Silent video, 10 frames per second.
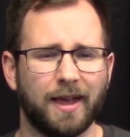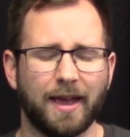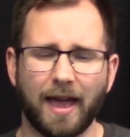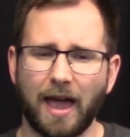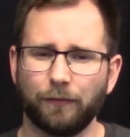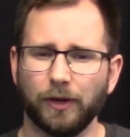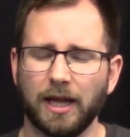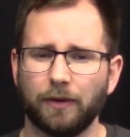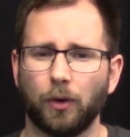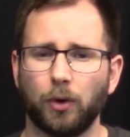Every
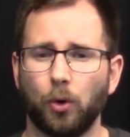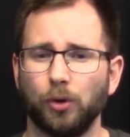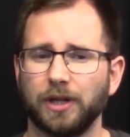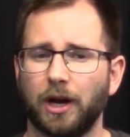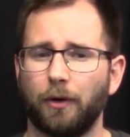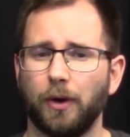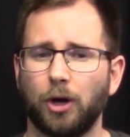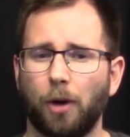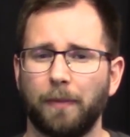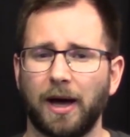hero calls a heroic
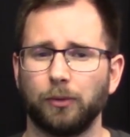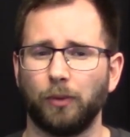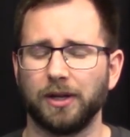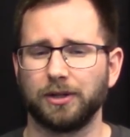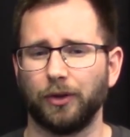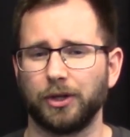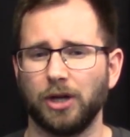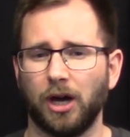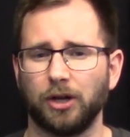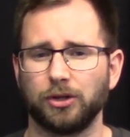combat whilst on the
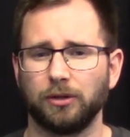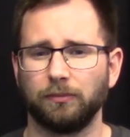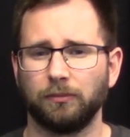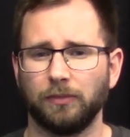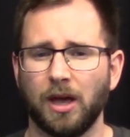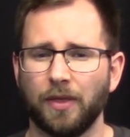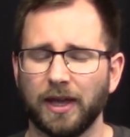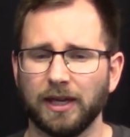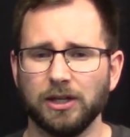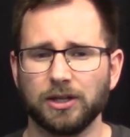charge. They
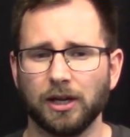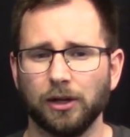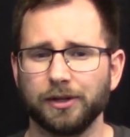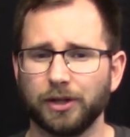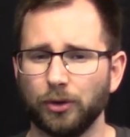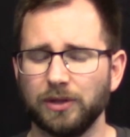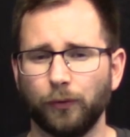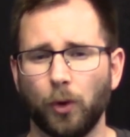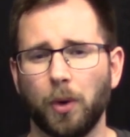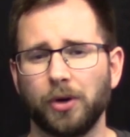each kill 2 to
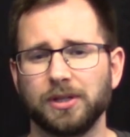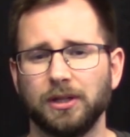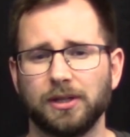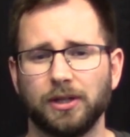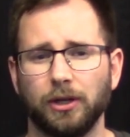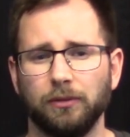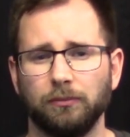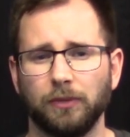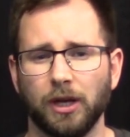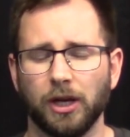4 warriors in the turn,
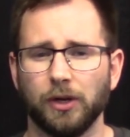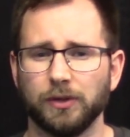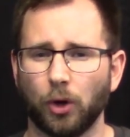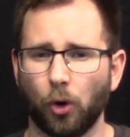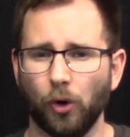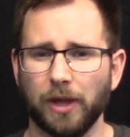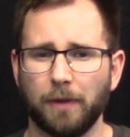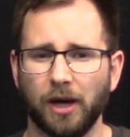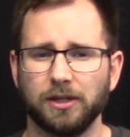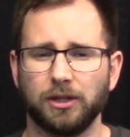using all their
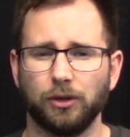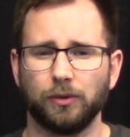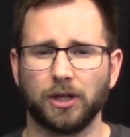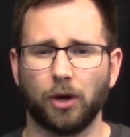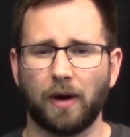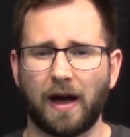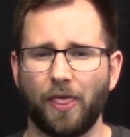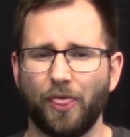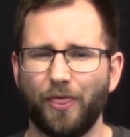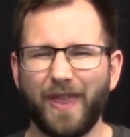might to do so,
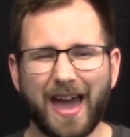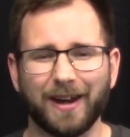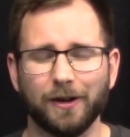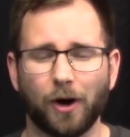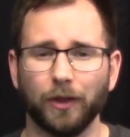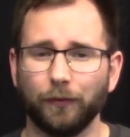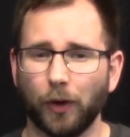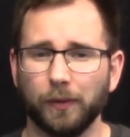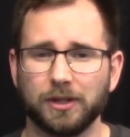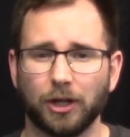and then on the
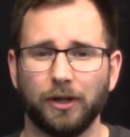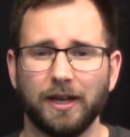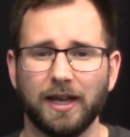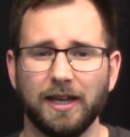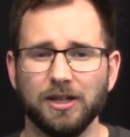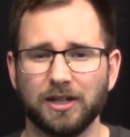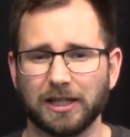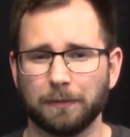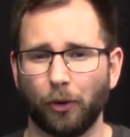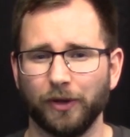following turn each get
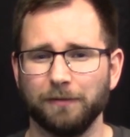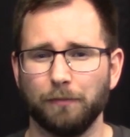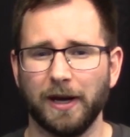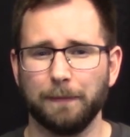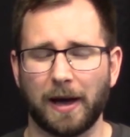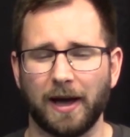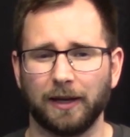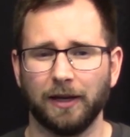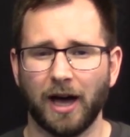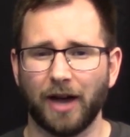a point of might back
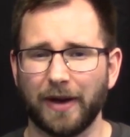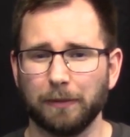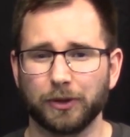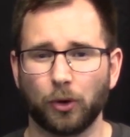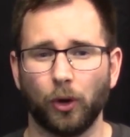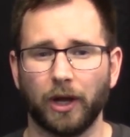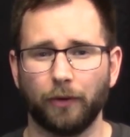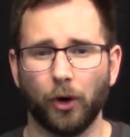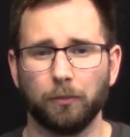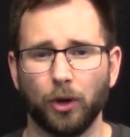and are able to call
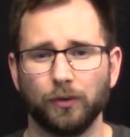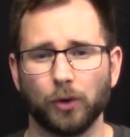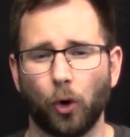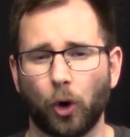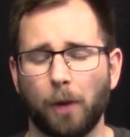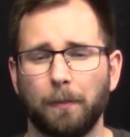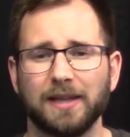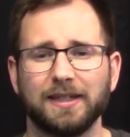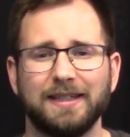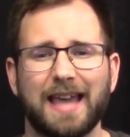heroic moves or
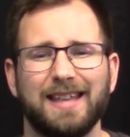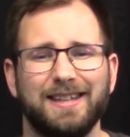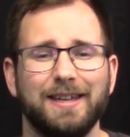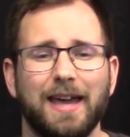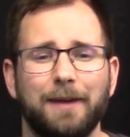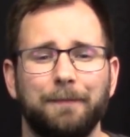combats yet again.